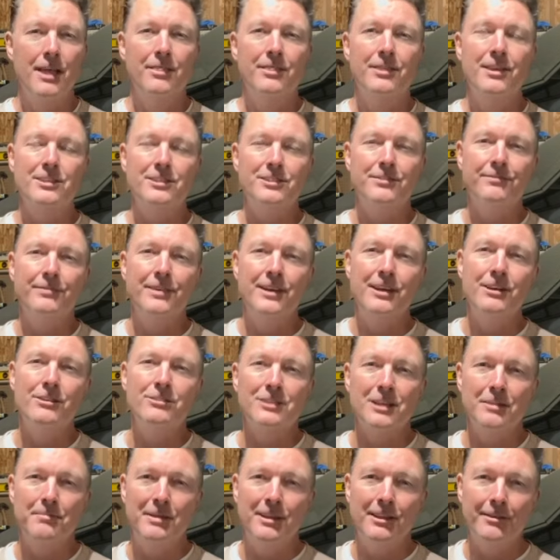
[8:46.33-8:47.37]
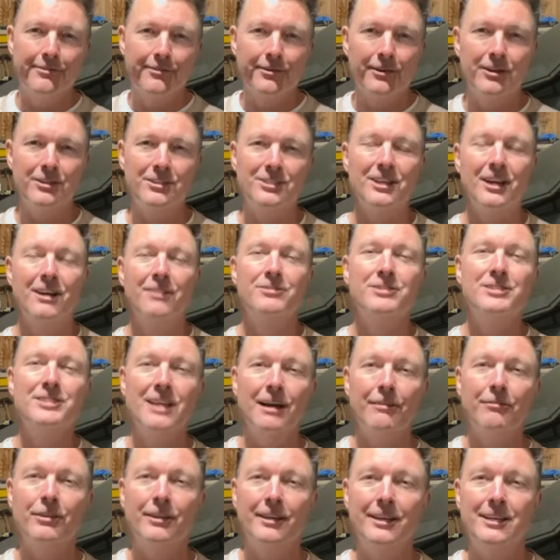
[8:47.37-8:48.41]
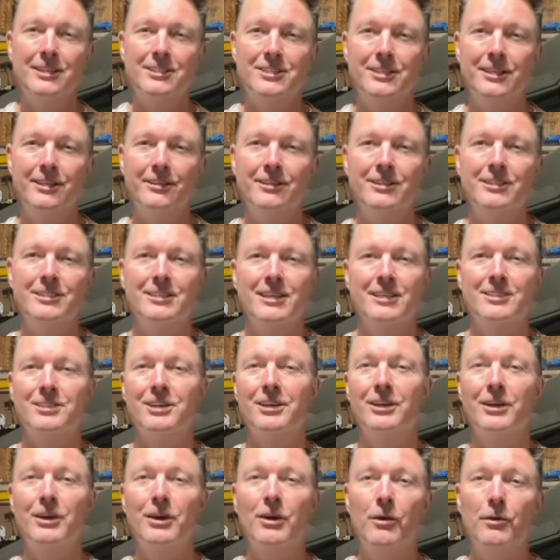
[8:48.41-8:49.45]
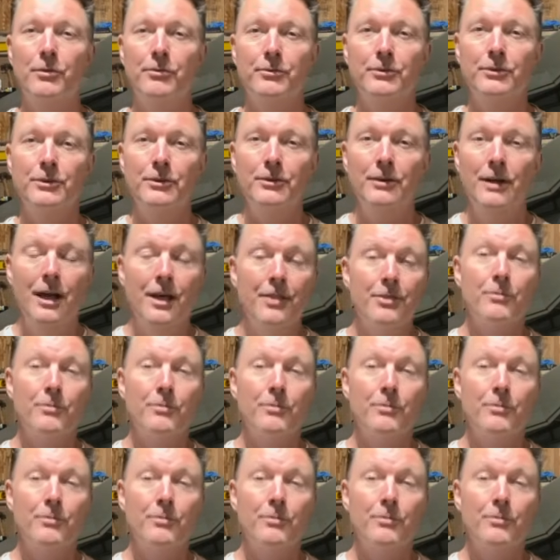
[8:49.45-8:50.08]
This video is going to be the first of several in a series that's going to go through